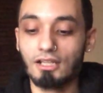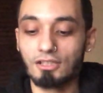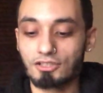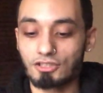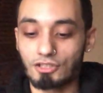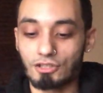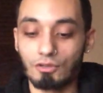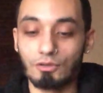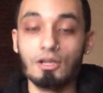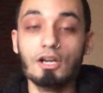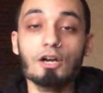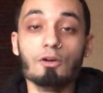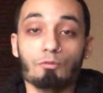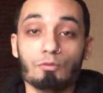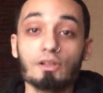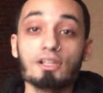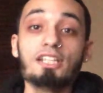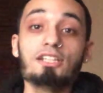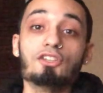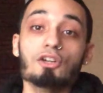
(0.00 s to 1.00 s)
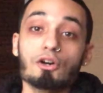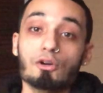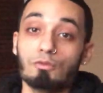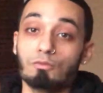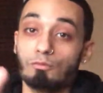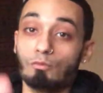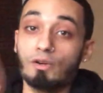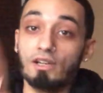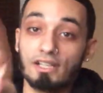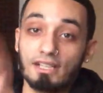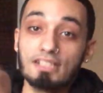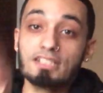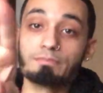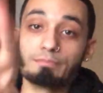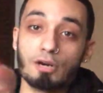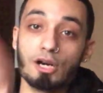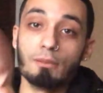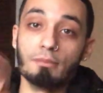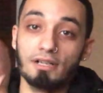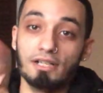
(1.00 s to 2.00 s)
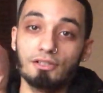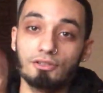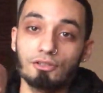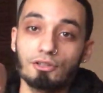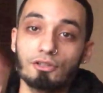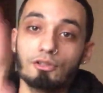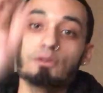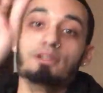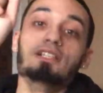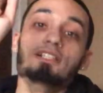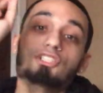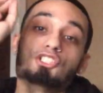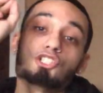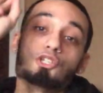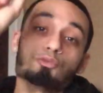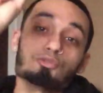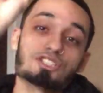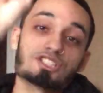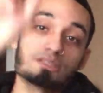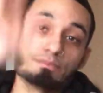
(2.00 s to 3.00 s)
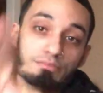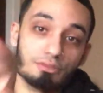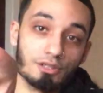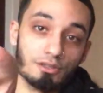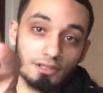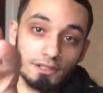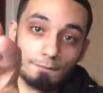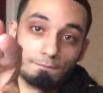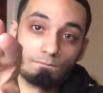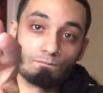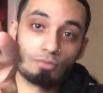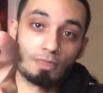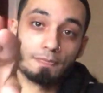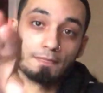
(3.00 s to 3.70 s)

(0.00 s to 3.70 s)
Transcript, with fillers: So really though, what is permanent though is your spirit.